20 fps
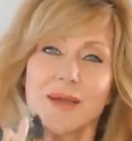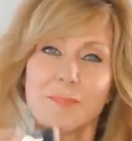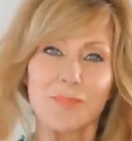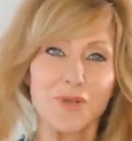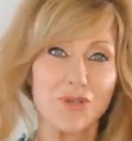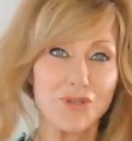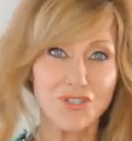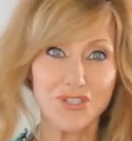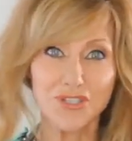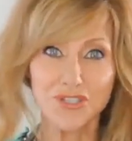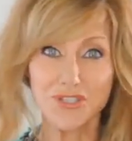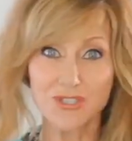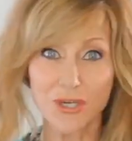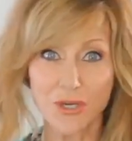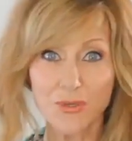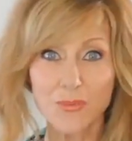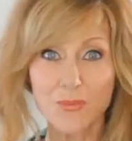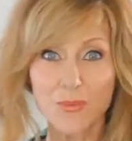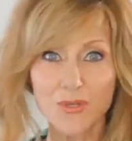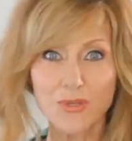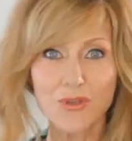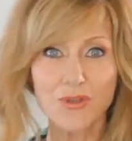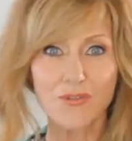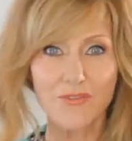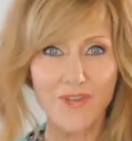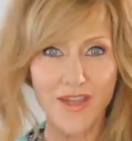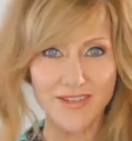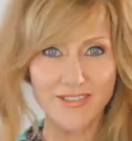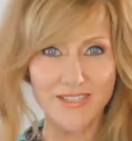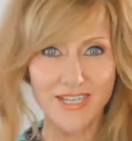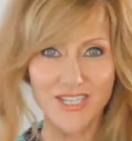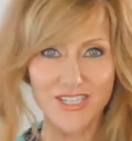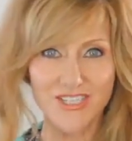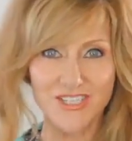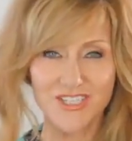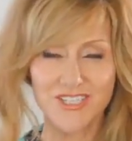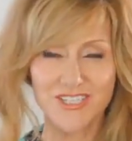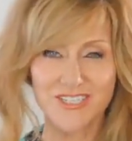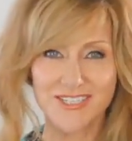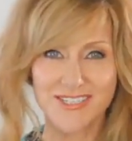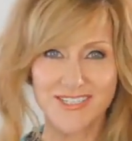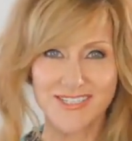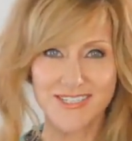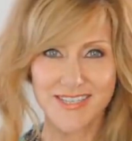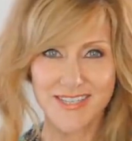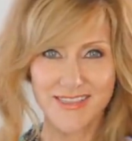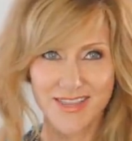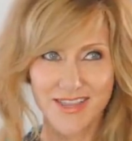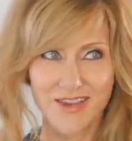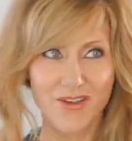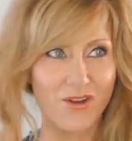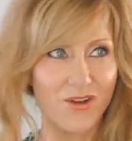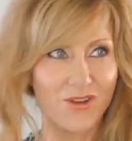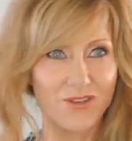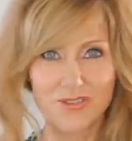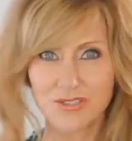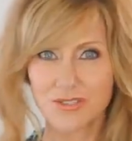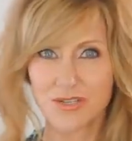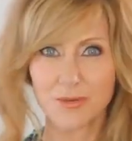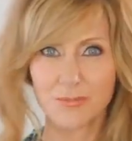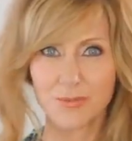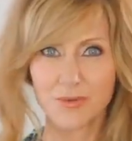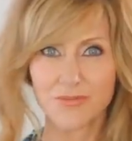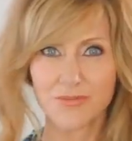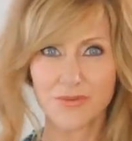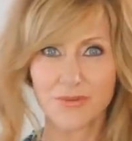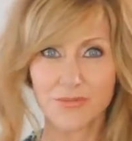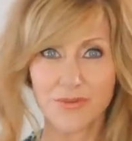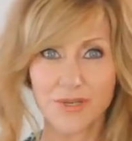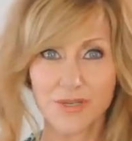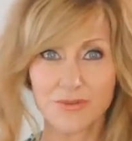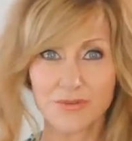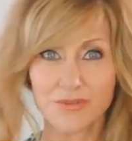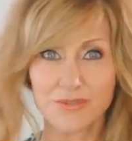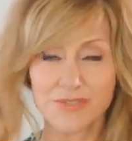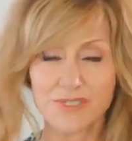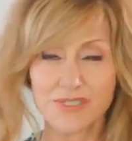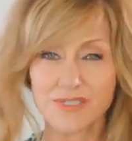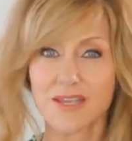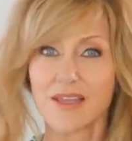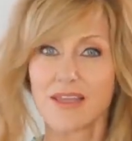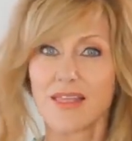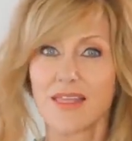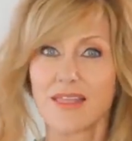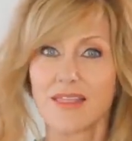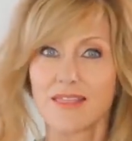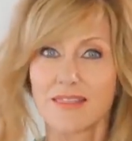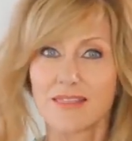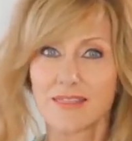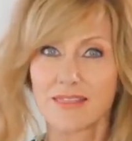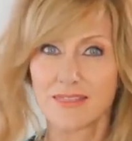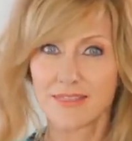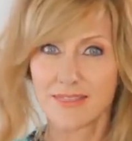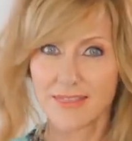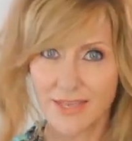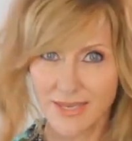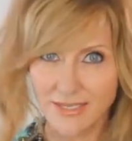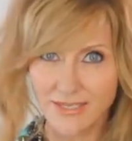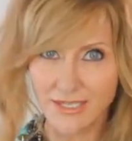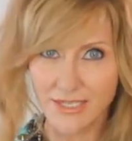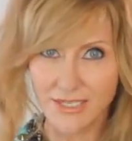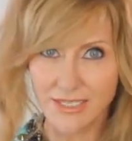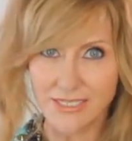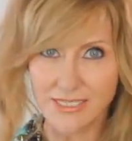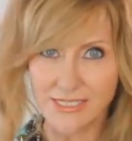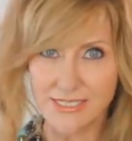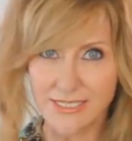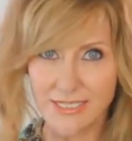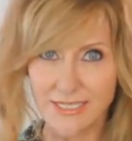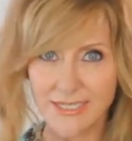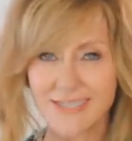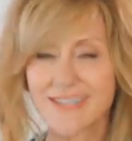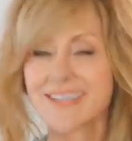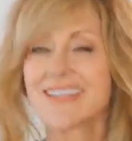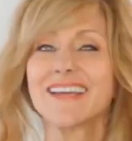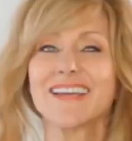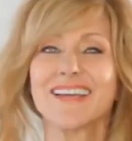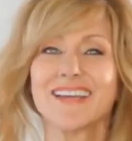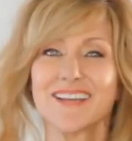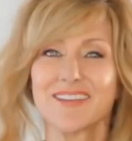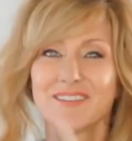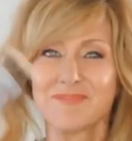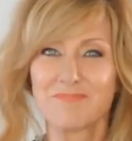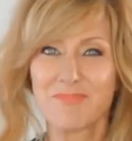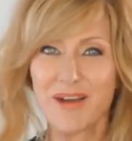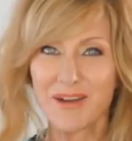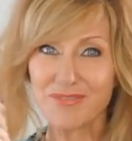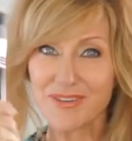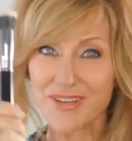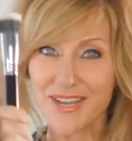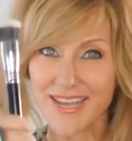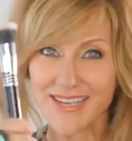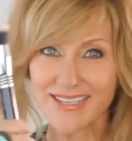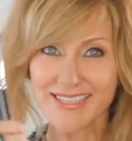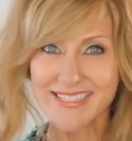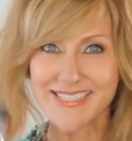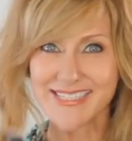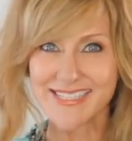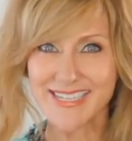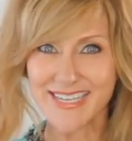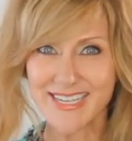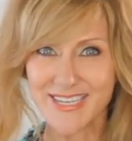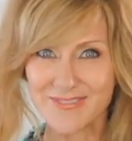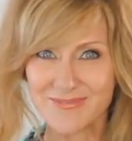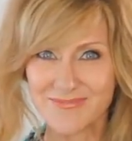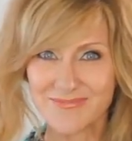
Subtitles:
because you don't want your foundation to sit there on top of your wrinkles. Then you can see it. Buff it out instead.